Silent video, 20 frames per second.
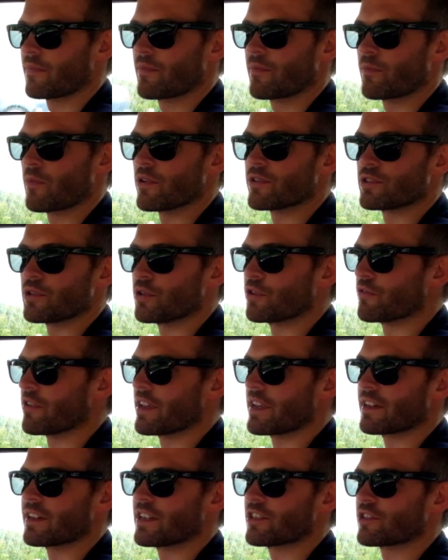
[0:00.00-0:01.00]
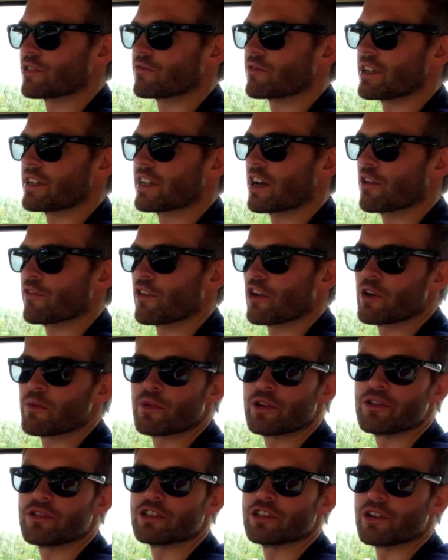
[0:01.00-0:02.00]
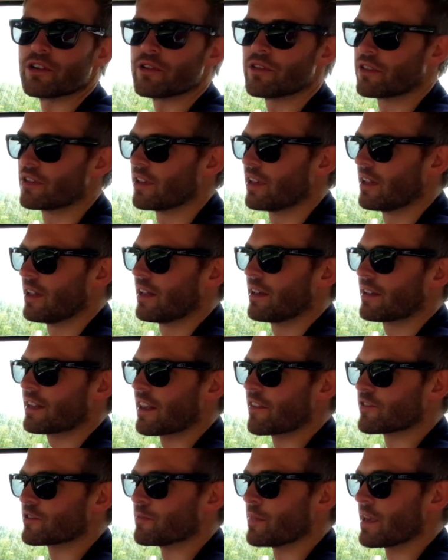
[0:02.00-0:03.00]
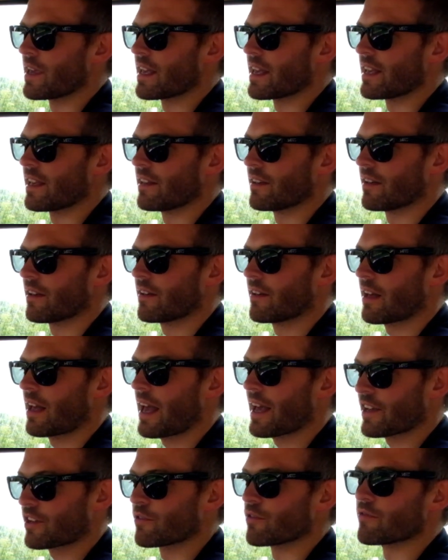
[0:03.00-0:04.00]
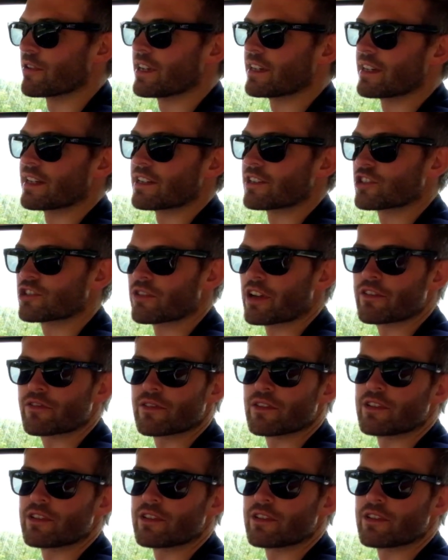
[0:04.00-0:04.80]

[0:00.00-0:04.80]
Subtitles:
123 ignition readout via Bluetooth gives me accurate readings straight from the